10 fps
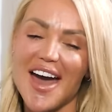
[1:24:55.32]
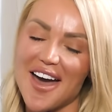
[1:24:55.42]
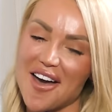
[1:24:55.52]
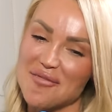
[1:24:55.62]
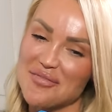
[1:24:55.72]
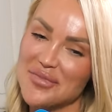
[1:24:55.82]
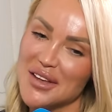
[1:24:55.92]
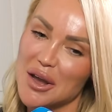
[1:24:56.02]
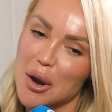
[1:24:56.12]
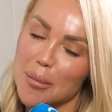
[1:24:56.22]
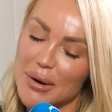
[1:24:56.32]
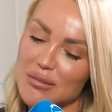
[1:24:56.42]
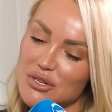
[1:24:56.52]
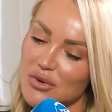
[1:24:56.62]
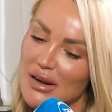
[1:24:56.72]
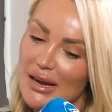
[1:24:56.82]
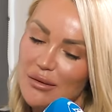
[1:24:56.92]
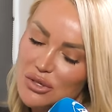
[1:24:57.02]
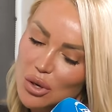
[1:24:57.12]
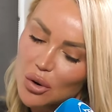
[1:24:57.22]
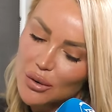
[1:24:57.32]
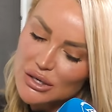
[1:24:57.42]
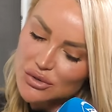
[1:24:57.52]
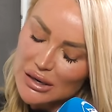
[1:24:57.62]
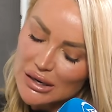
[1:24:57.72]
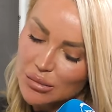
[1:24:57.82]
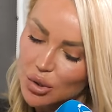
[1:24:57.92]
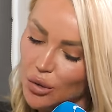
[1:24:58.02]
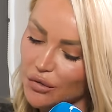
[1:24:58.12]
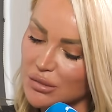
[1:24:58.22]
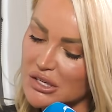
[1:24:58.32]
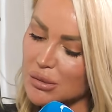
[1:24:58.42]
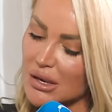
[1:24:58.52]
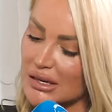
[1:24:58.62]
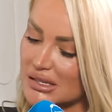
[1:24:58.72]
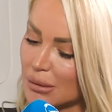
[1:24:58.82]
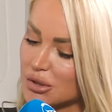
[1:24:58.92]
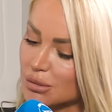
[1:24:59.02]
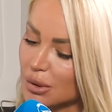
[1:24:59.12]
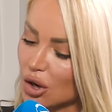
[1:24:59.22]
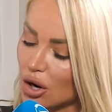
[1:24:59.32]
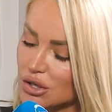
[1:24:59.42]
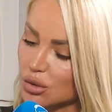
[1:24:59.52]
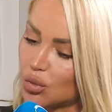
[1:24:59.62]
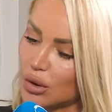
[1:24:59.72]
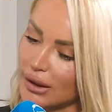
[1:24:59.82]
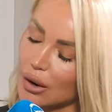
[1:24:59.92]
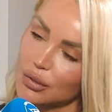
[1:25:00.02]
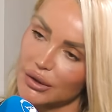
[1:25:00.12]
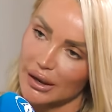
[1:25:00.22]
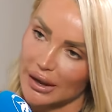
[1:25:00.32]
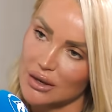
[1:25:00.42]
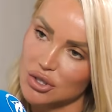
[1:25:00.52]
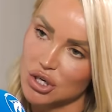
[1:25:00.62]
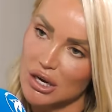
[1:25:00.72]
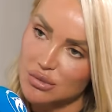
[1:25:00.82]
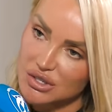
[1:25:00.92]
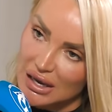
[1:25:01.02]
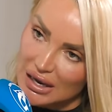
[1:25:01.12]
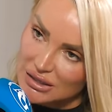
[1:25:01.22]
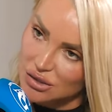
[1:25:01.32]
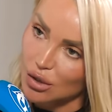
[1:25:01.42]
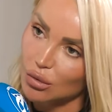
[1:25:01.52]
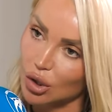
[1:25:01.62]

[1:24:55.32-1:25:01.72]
um, but it was re- it was always really important for me to be accepted because without the girls, James, there is no